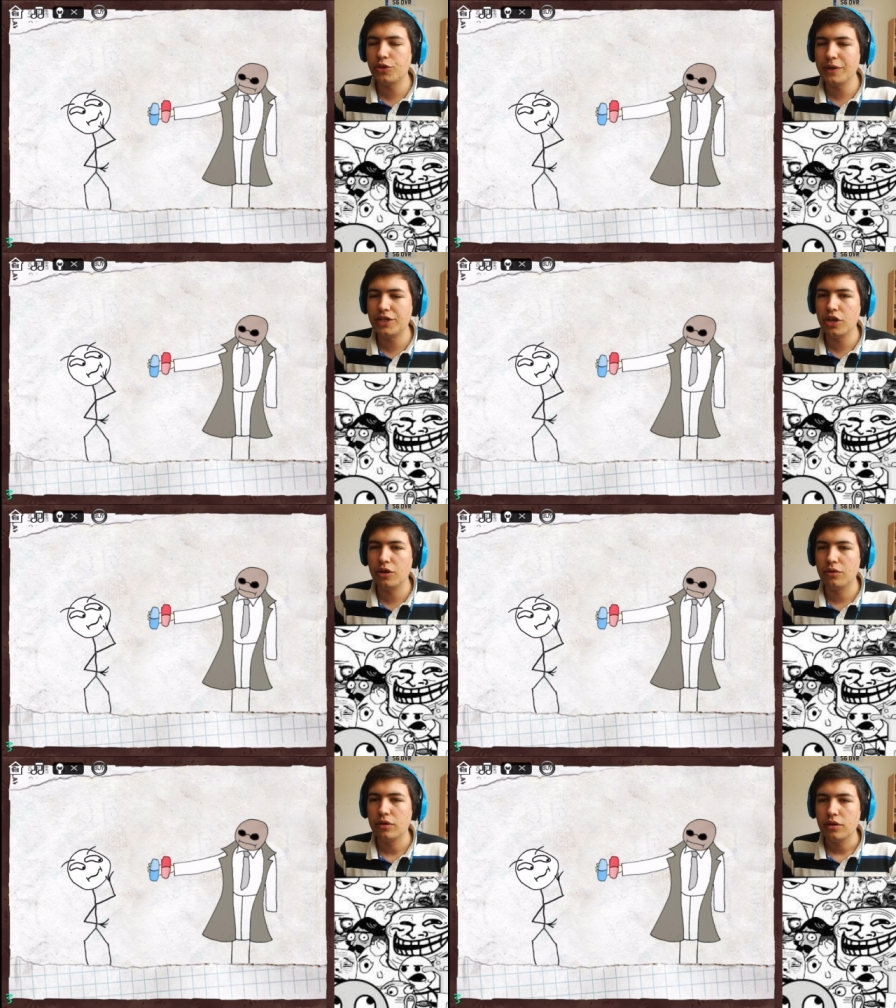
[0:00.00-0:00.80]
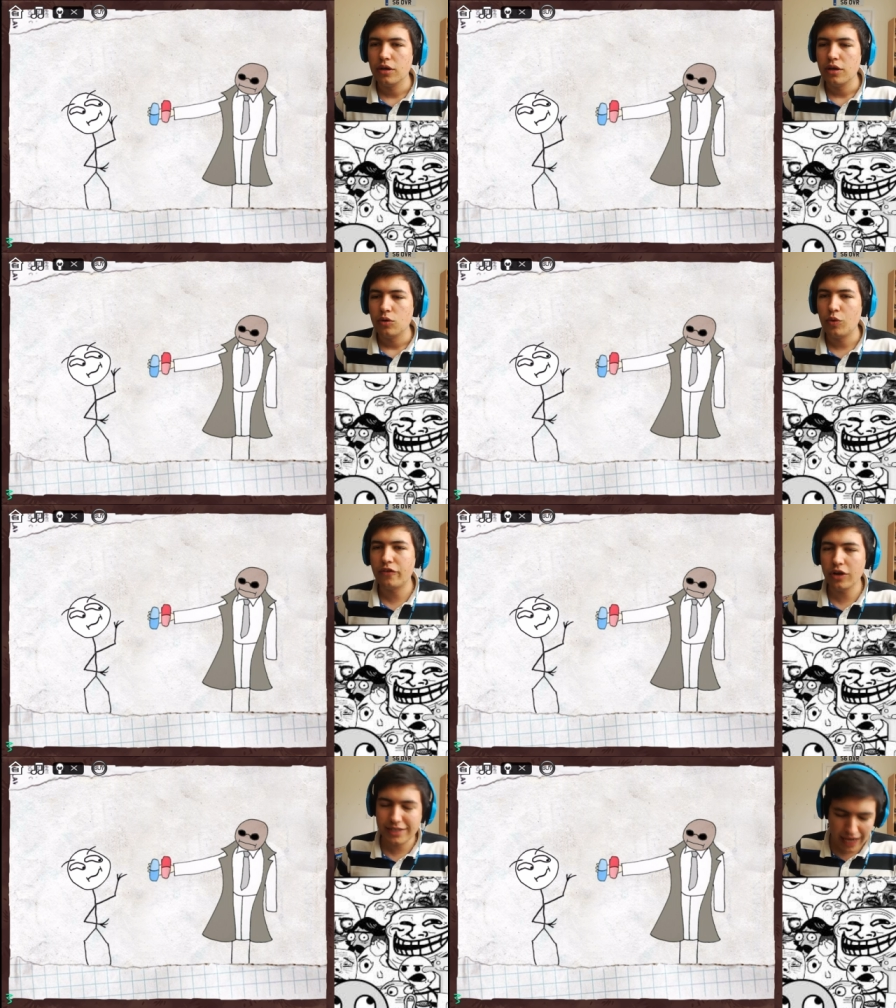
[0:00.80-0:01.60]
What do we do?
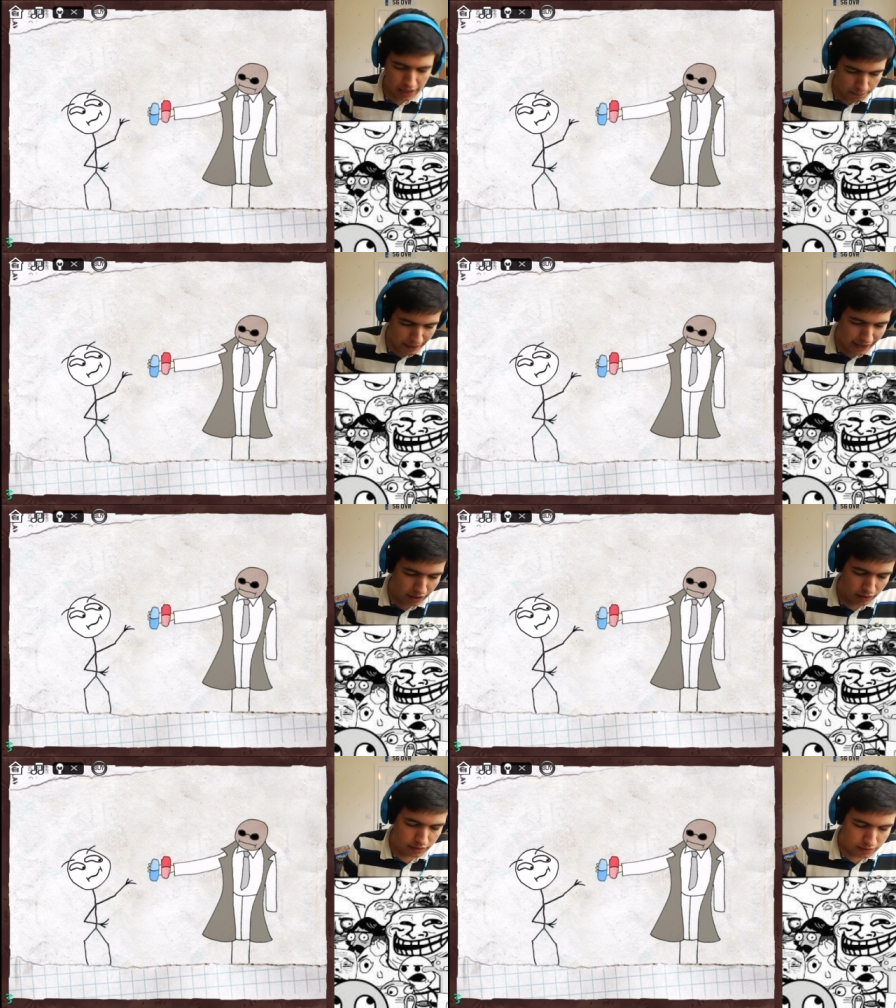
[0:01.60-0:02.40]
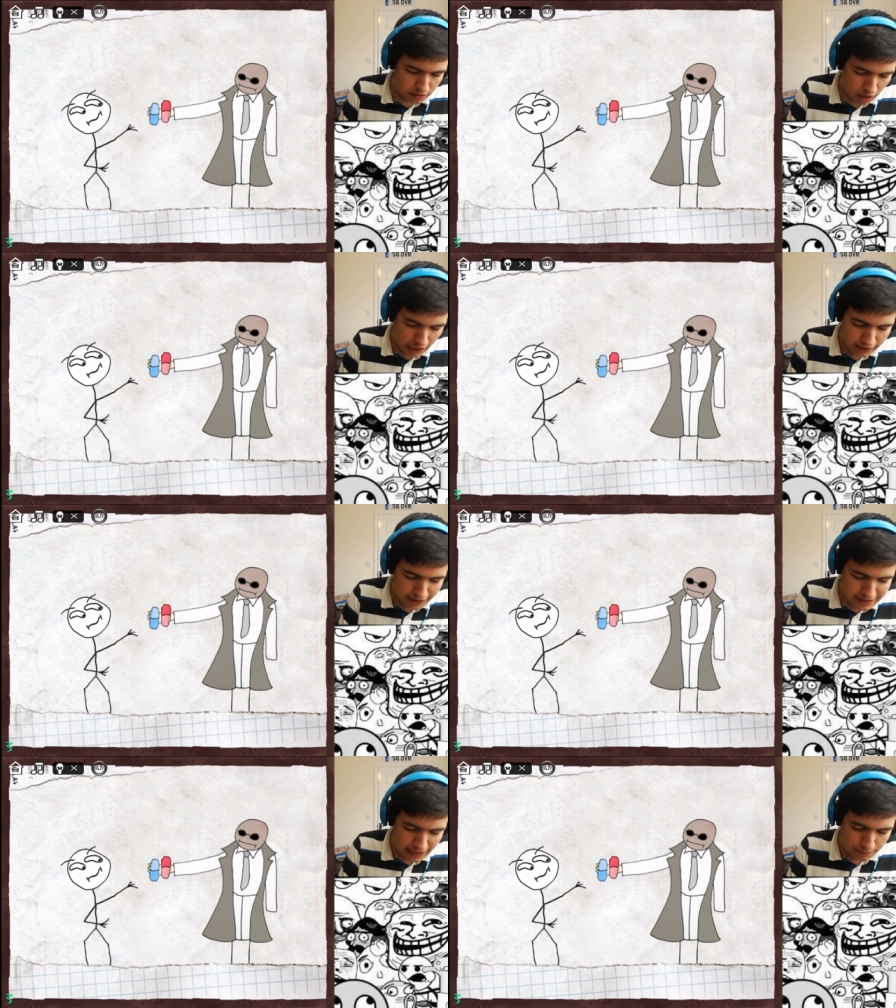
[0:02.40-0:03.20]
We gotta take a pill.
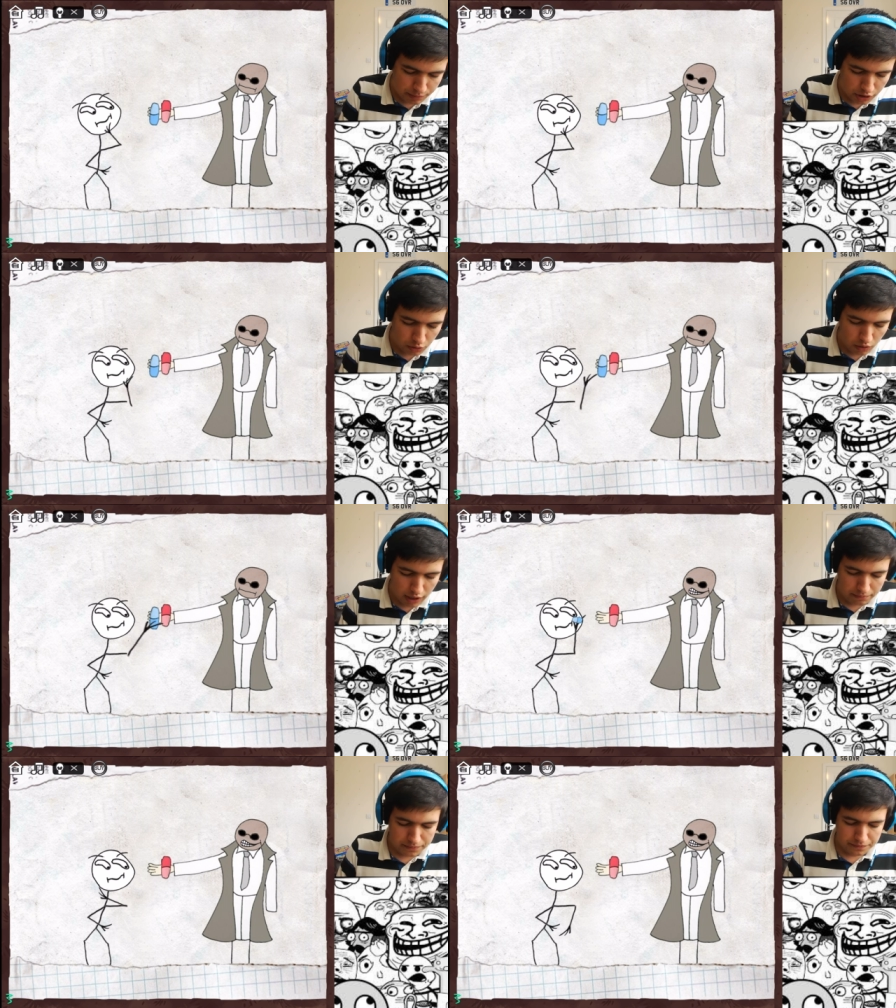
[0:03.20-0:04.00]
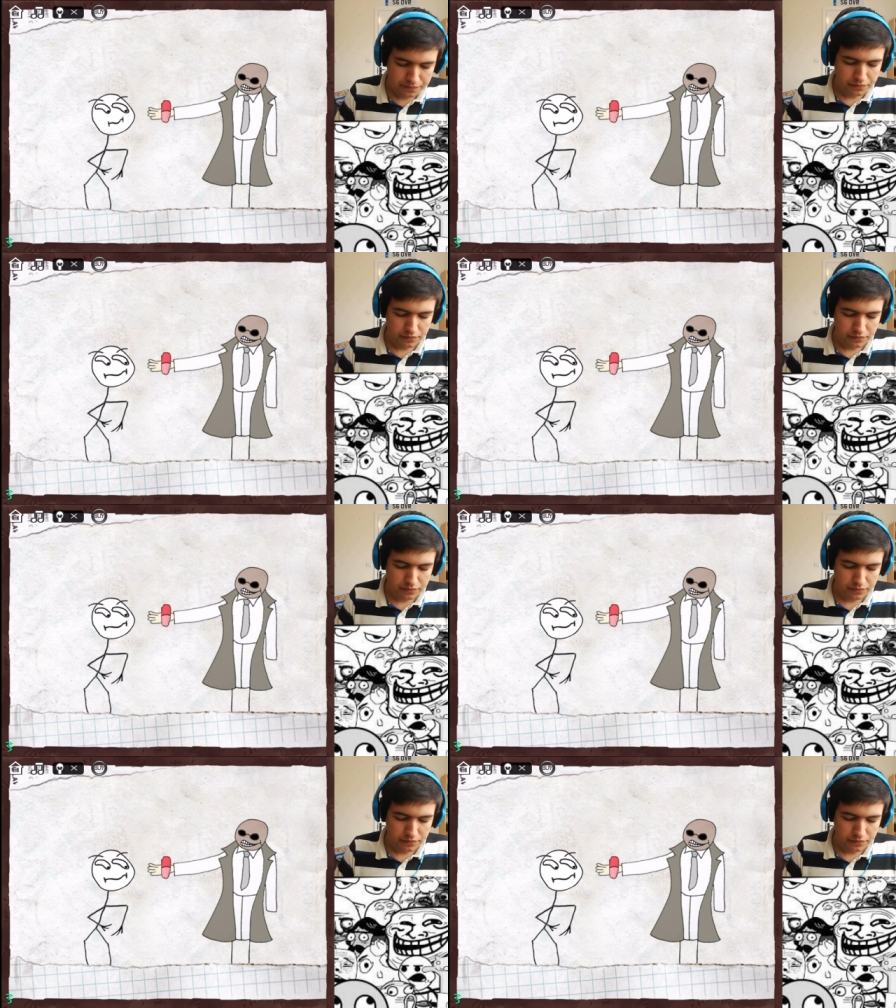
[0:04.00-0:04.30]
I'm gonna take a blue one.